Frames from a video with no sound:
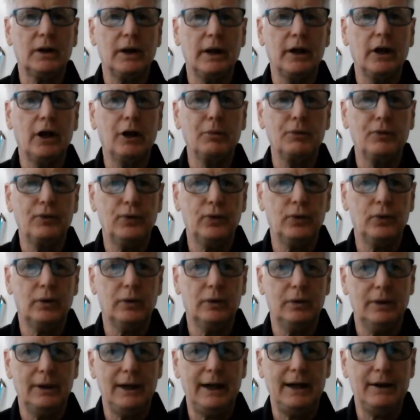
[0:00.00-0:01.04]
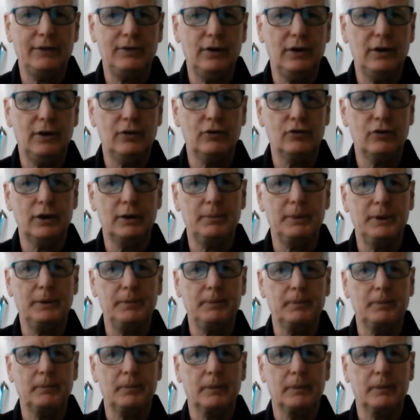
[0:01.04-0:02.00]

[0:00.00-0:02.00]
they hoped for after the treatment.